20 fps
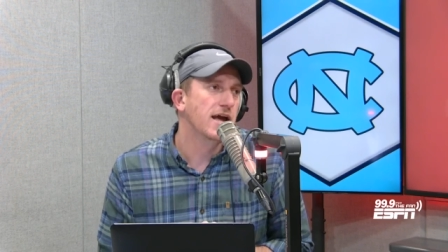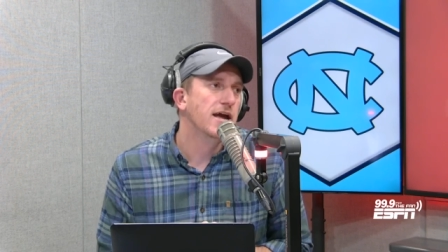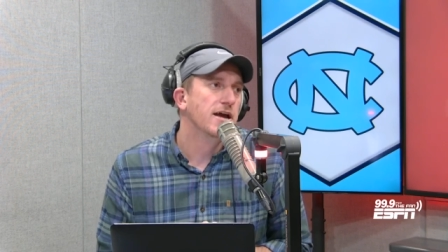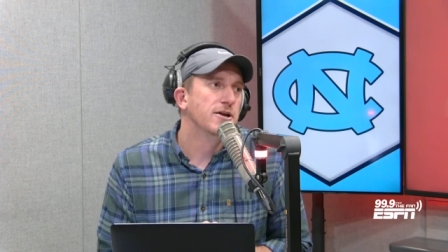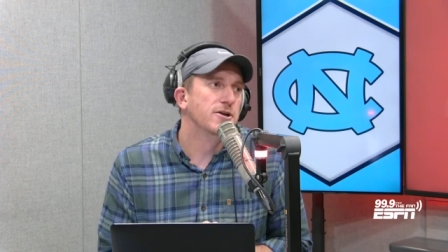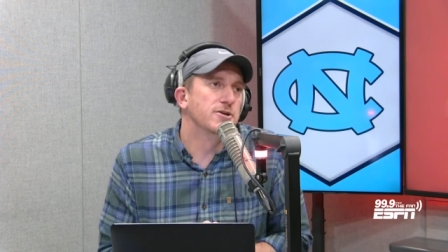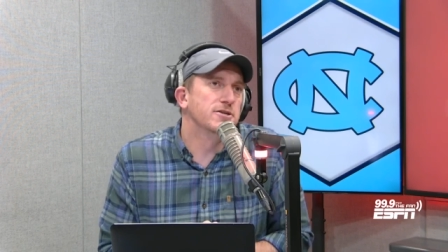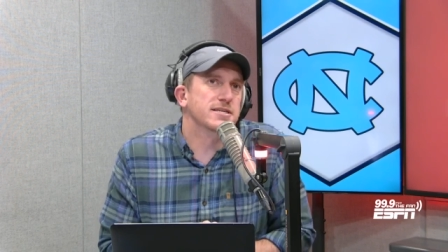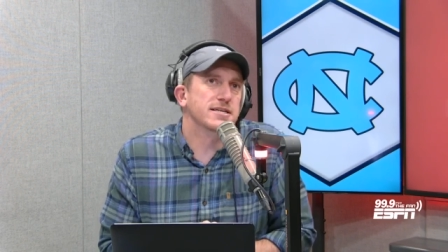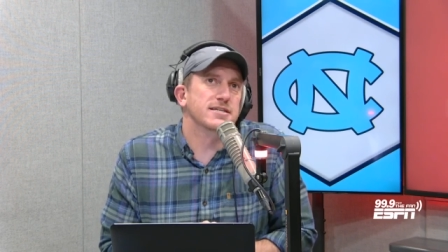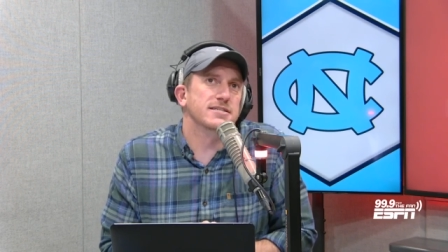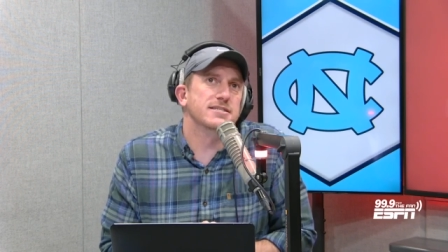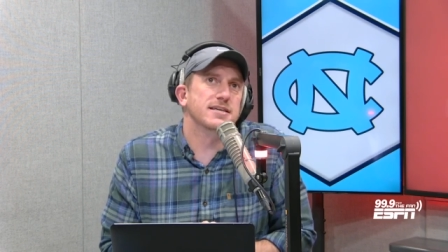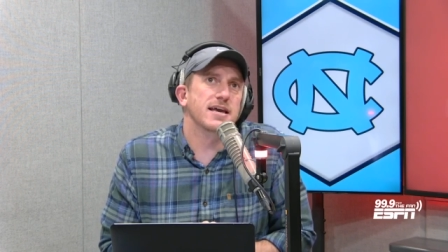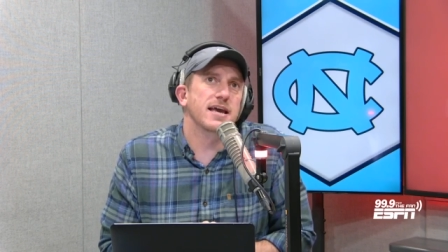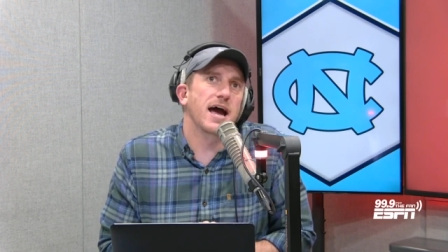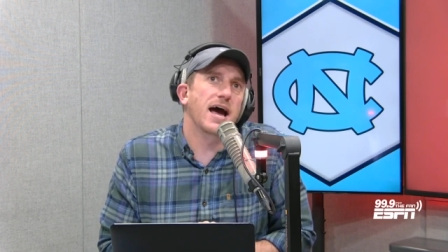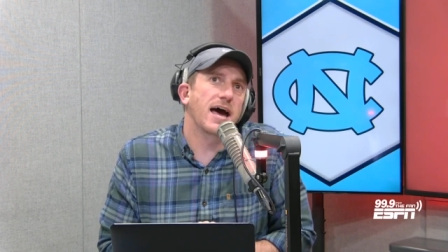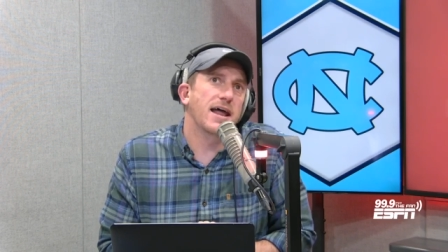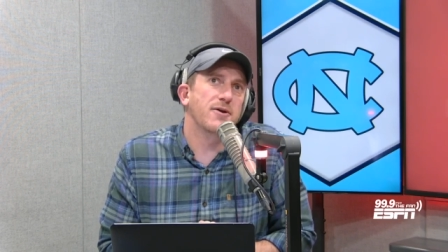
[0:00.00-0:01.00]
You're just going to
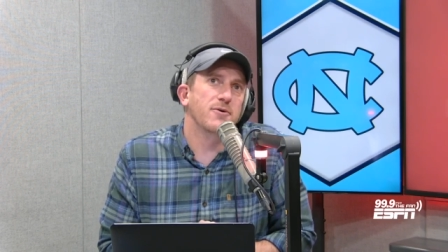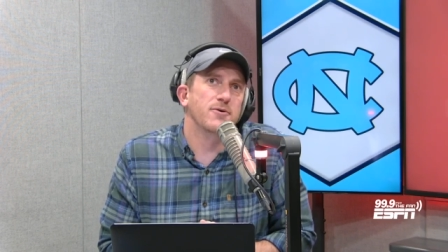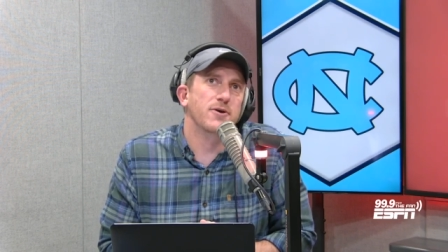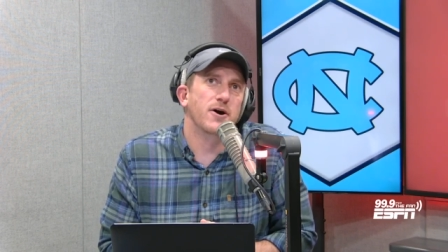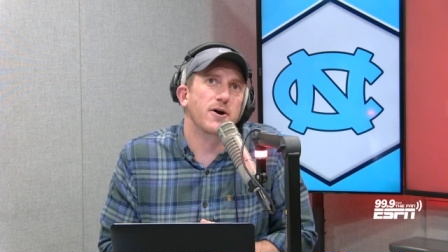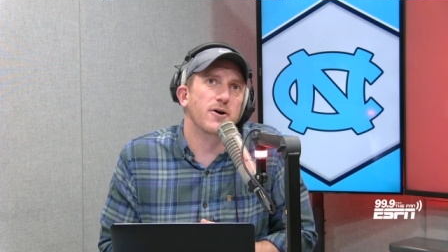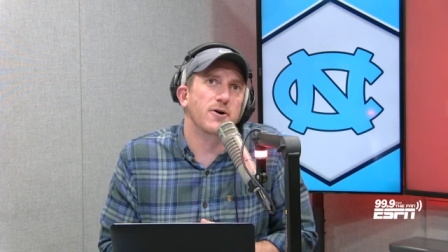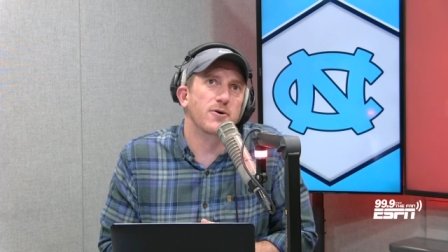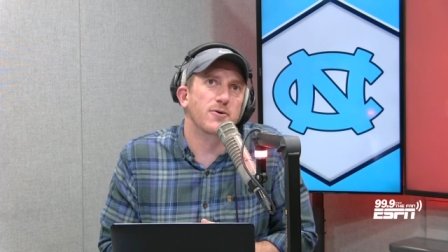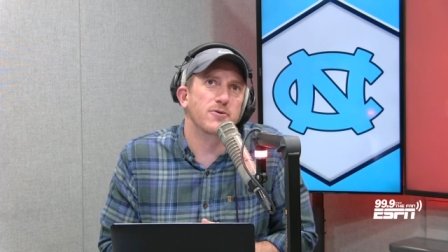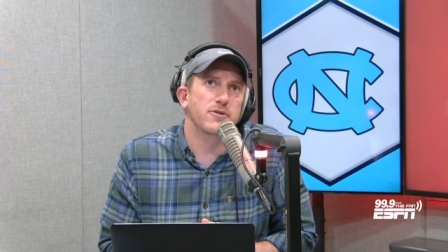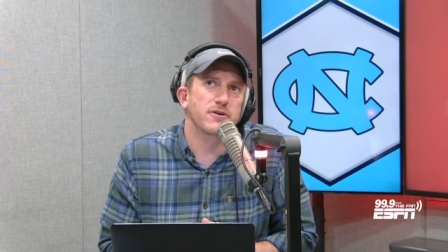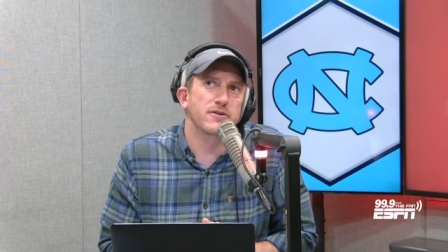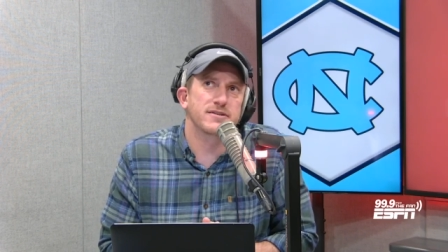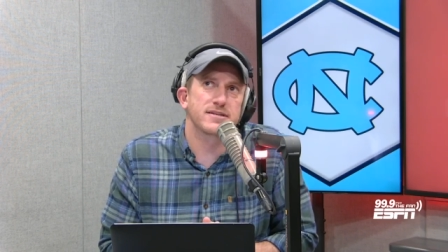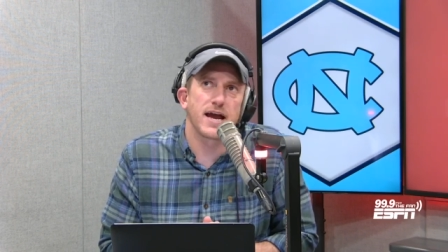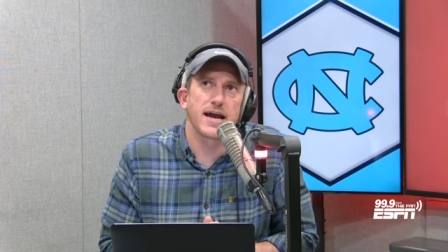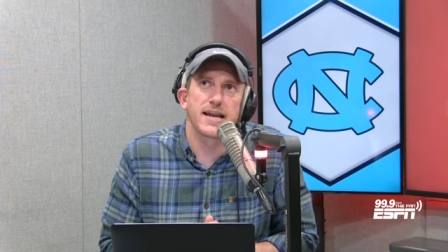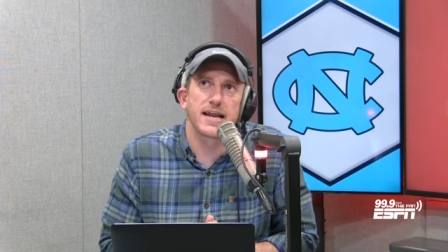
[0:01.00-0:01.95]
say, I don't know. The tight